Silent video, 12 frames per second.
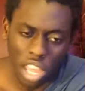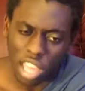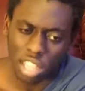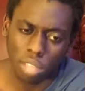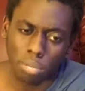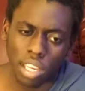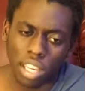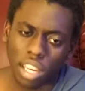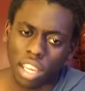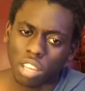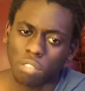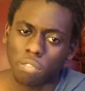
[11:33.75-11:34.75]
In the
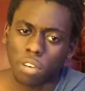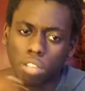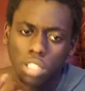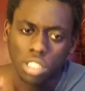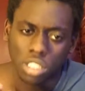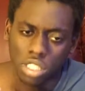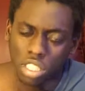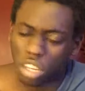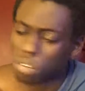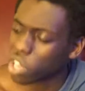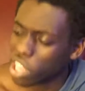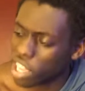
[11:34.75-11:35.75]
beginning, it focuses
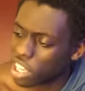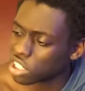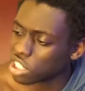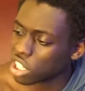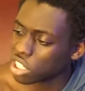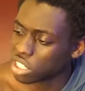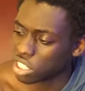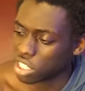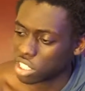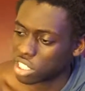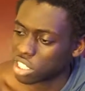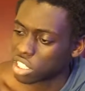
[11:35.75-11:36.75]
on what injustice
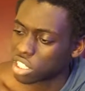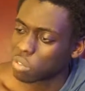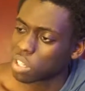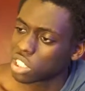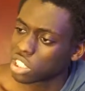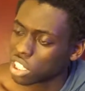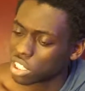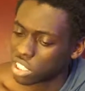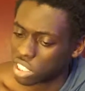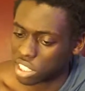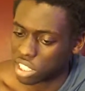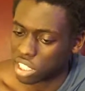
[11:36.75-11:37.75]
is and what
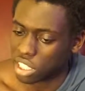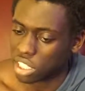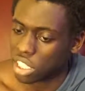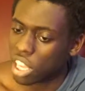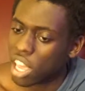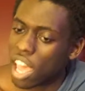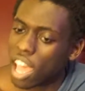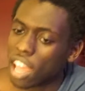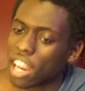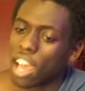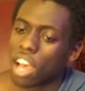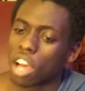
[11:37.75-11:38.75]
justice is, and
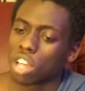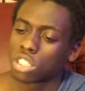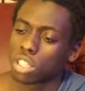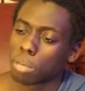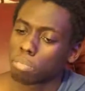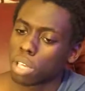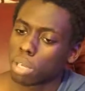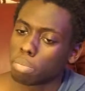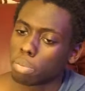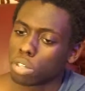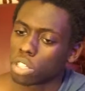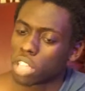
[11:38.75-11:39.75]
how some
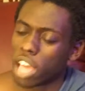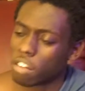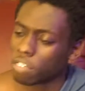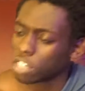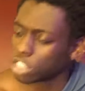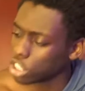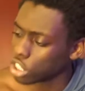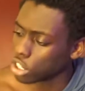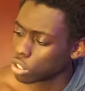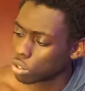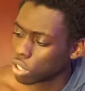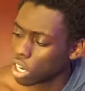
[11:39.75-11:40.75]
people have a
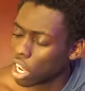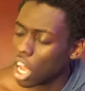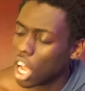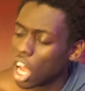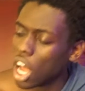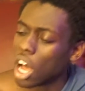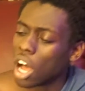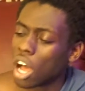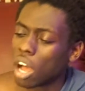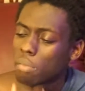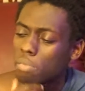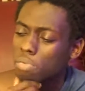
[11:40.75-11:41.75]
skewed
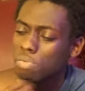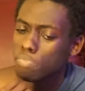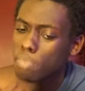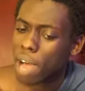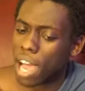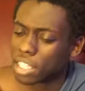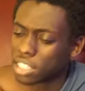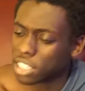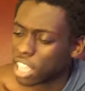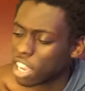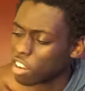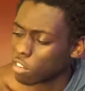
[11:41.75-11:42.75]

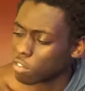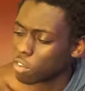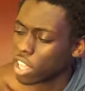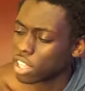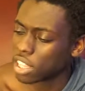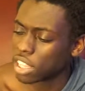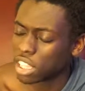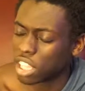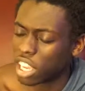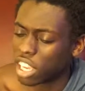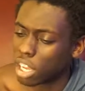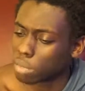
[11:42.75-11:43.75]
mindset of when
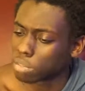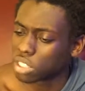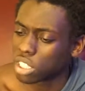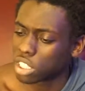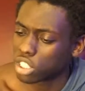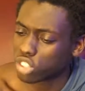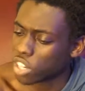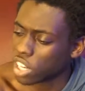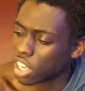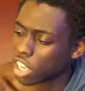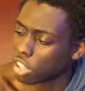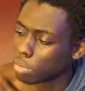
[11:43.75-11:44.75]
it comes to
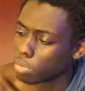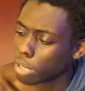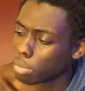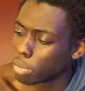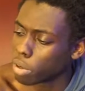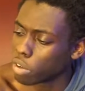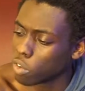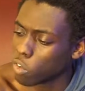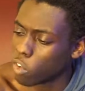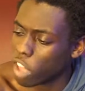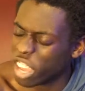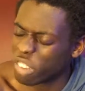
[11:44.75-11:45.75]
treating other people
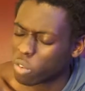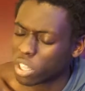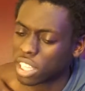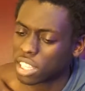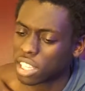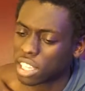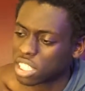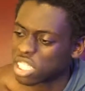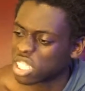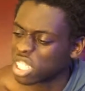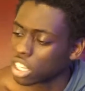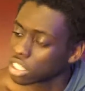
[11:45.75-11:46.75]
in what they think is
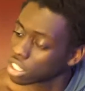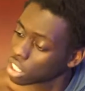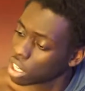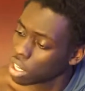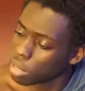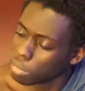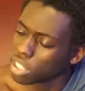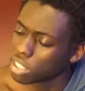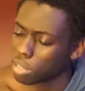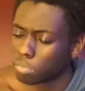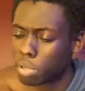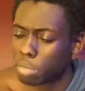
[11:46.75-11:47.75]
just. Because
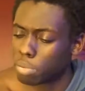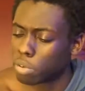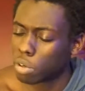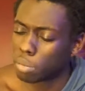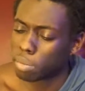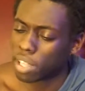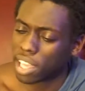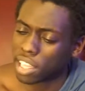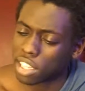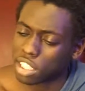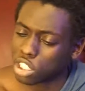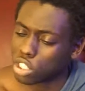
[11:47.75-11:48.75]
some people will be like
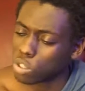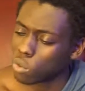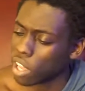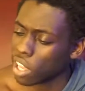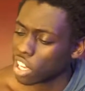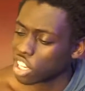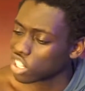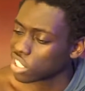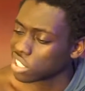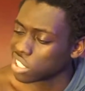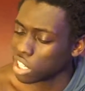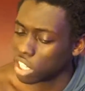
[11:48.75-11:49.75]
doing
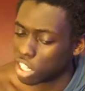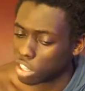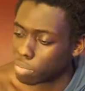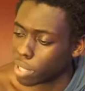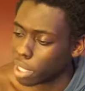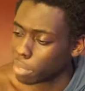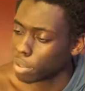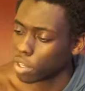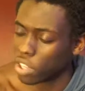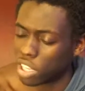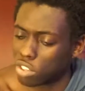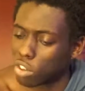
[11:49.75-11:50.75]
good to good people
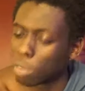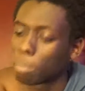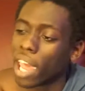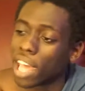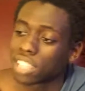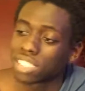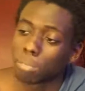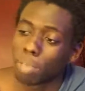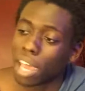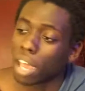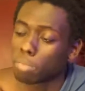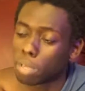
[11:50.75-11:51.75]
and doing bad to
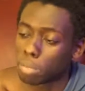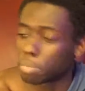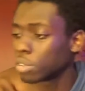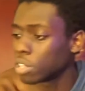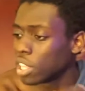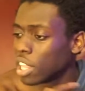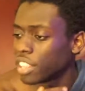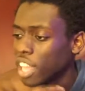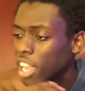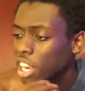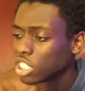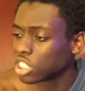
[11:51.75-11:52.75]
bad people.
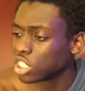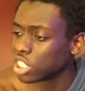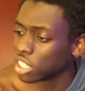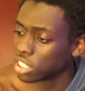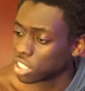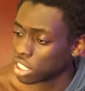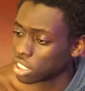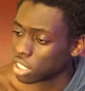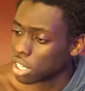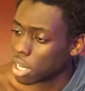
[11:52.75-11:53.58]
That is justice.